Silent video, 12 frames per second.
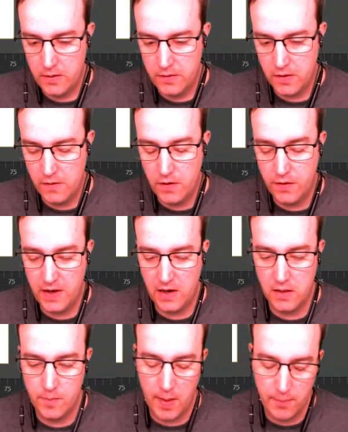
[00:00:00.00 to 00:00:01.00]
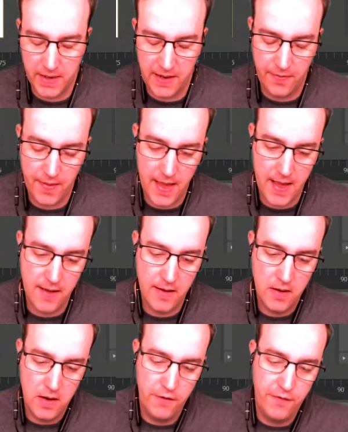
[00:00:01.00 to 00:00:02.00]
So if you think of the pumpkin there,
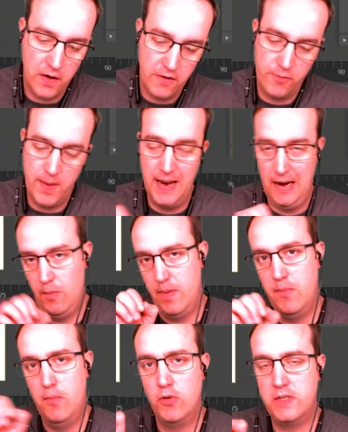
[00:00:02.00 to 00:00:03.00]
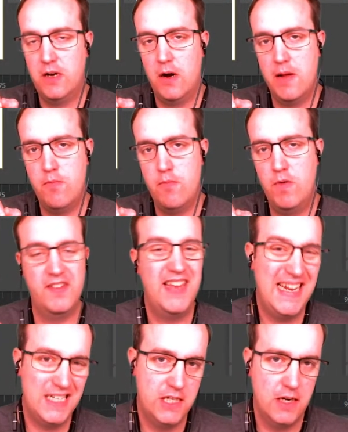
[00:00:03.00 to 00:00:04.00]
if I'd have spent a little bit more time with the
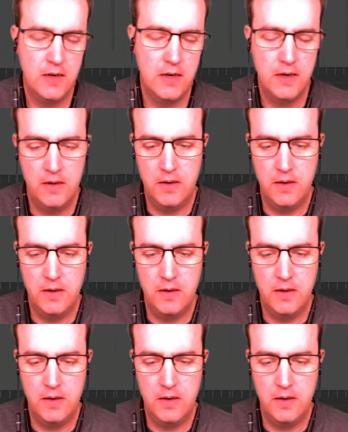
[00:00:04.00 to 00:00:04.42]
texture,